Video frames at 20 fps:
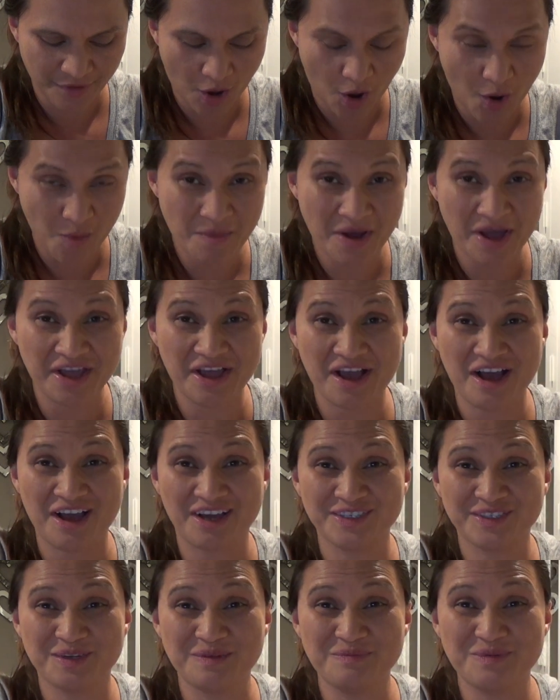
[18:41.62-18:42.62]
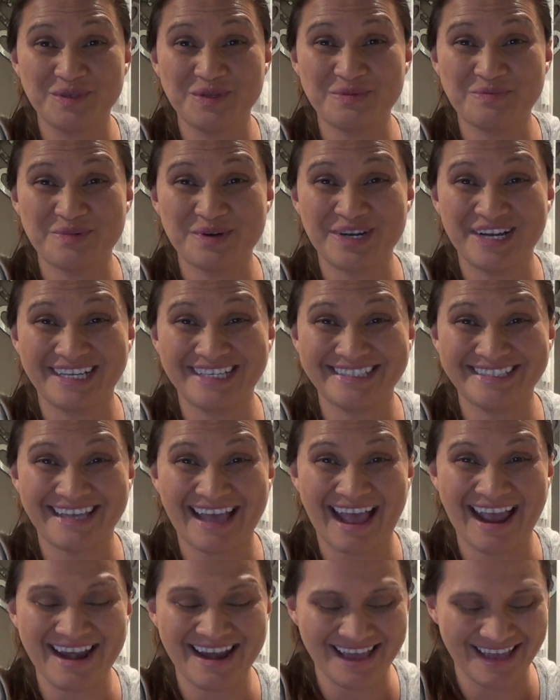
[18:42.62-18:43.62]
Oh my gosh, I'm super
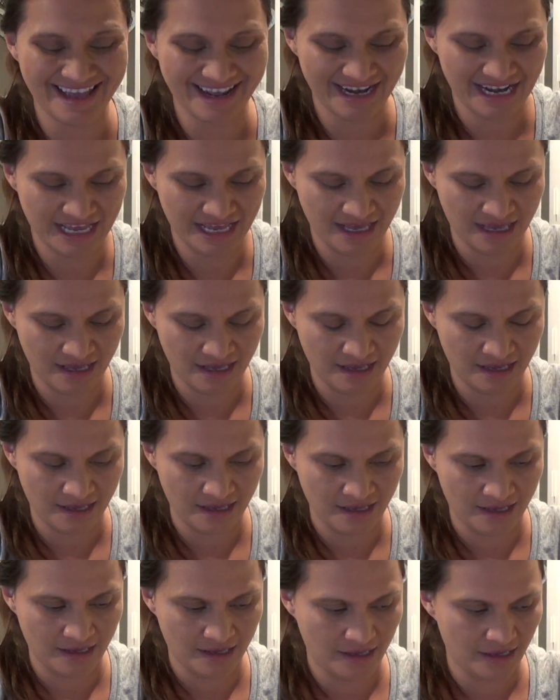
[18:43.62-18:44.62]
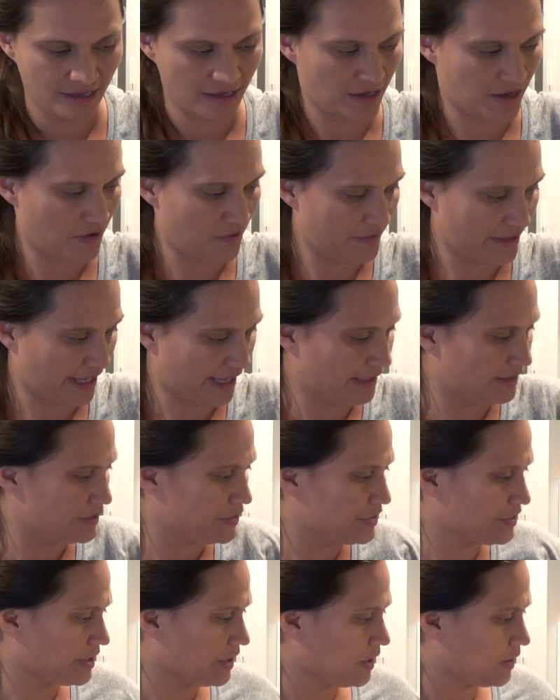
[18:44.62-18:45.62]
excited. Okay,
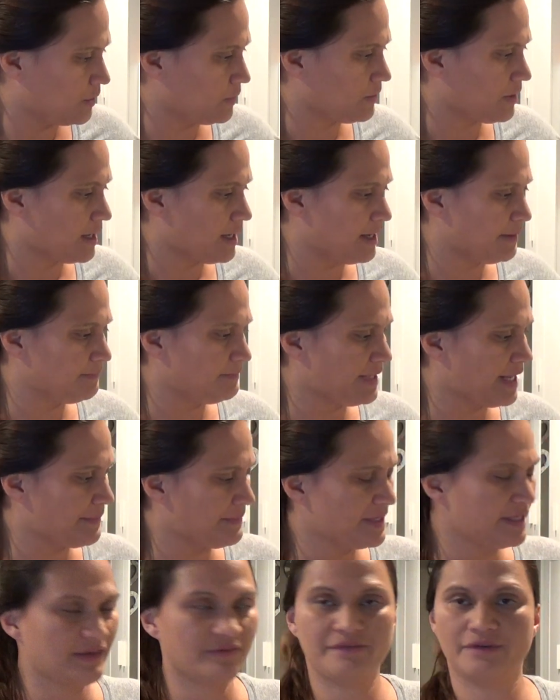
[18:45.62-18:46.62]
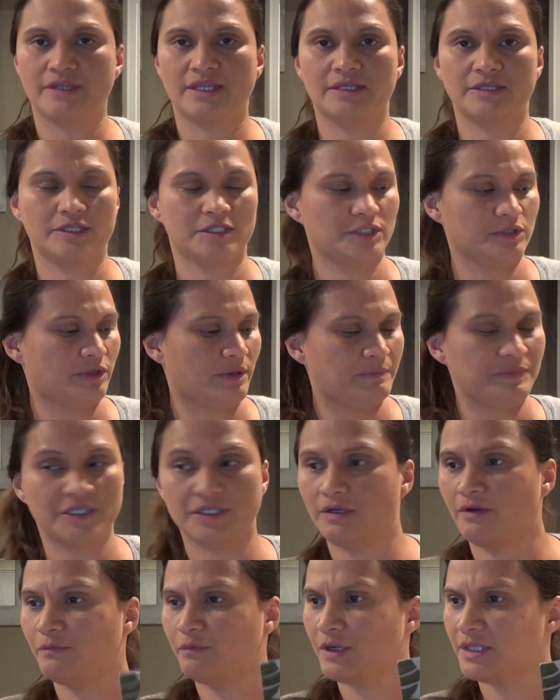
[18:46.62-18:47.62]
so let me give you the
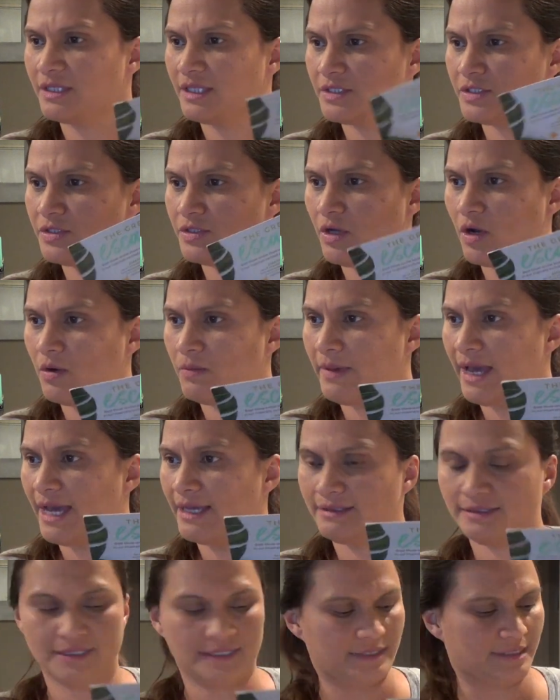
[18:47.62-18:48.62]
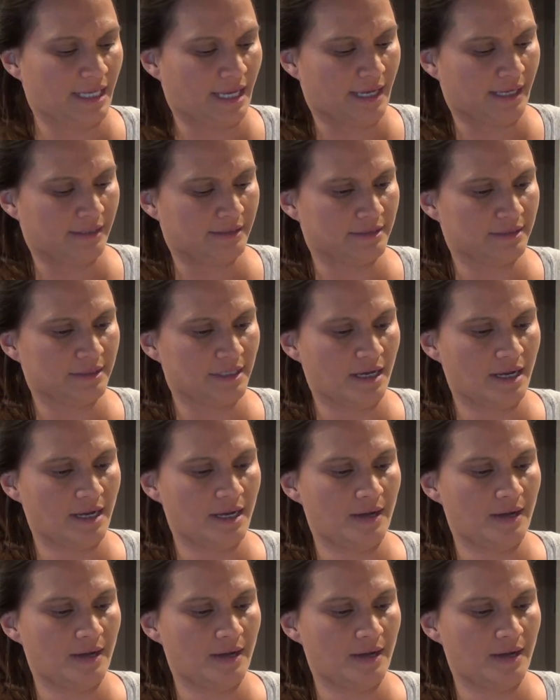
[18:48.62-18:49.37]
description of what the snowman says.